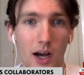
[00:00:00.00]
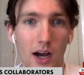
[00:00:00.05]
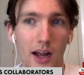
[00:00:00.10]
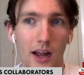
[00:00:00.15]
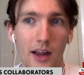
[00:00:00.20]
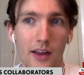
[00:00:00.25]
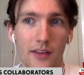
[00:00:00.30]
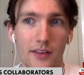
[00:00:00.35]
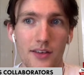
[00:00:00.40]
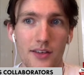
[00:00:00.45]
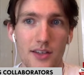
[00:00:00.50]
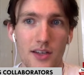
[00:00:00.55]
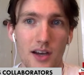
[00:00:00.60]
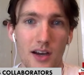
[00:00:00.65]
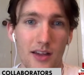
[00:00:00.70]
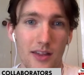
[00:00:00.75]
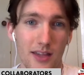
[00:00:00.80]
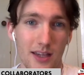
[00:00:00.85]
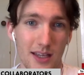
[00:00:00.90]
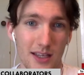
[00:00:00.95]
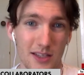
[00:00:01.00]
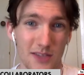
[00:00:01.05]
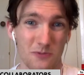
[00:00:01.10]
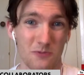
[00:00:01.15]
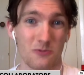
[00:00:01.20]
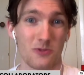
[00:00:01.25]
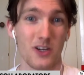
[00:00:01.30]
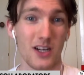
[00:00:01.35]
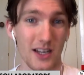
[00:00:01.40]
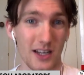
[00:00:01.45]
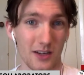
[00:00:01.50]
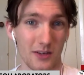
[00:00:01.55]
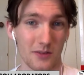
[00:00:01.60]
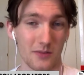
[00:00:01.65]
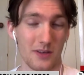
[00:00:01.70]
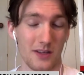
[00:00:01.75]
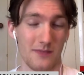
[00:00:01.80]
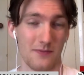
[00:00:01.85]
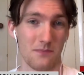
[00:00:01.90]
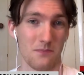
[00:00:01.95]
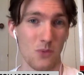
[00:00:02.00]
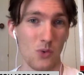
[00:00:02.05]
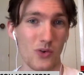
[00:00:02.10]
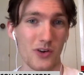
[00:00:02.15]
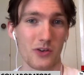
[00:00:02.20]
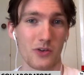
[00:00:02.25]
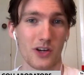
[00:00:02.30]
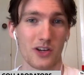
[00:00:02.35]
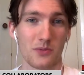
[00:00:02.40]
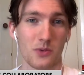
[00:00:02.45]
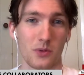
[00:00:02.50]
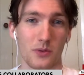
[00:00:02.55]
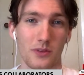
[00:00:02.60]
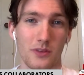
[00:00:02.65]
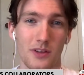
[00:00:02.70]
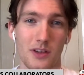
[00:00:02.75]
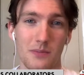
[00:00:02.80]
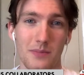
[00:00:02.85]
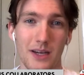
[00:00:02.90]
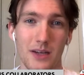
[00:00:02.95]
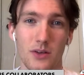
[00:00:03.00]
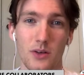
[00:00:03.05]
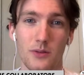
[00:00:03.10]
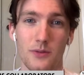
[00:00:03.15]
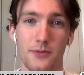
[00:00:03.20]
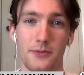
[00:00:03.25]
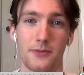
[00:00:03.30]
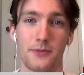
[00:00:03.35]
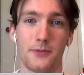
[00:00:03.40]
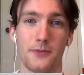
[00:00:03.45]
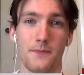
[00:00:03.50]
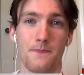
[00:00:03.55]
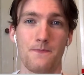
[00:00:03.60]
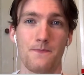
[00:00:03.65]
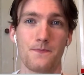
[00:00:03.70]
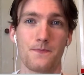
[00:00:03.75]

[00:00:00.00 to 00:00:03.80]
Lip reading: And I think it's really even more incredible the amount of